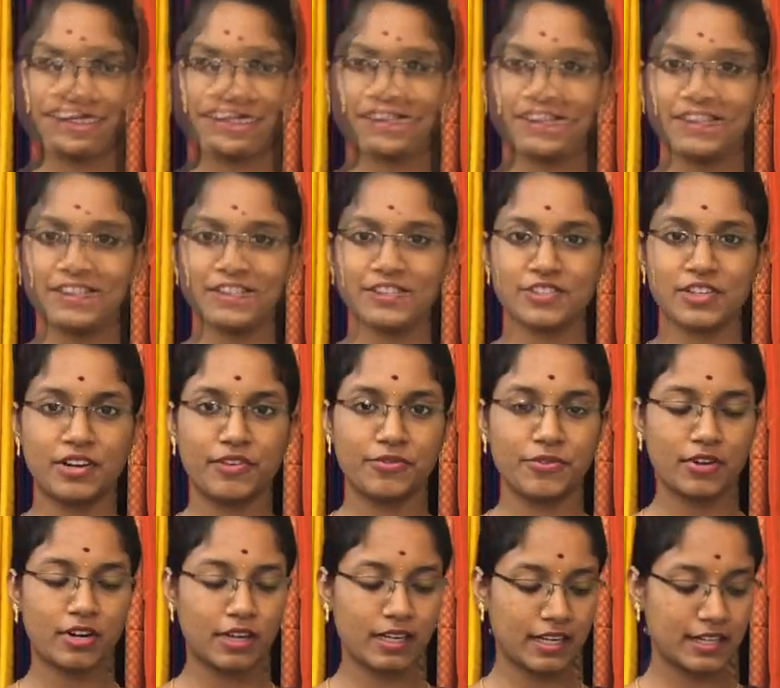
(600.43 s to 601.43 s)
This
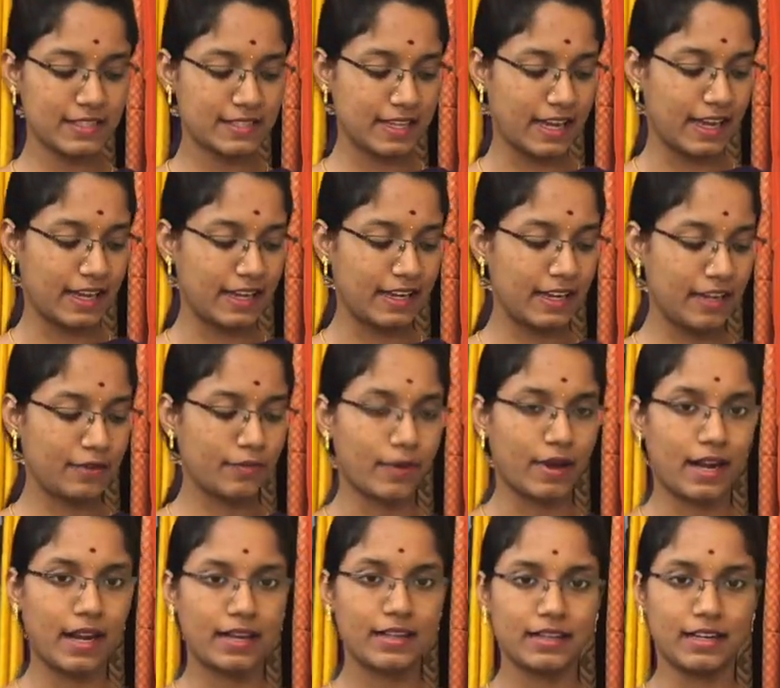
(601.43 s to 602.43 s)
soft cotton sari in violet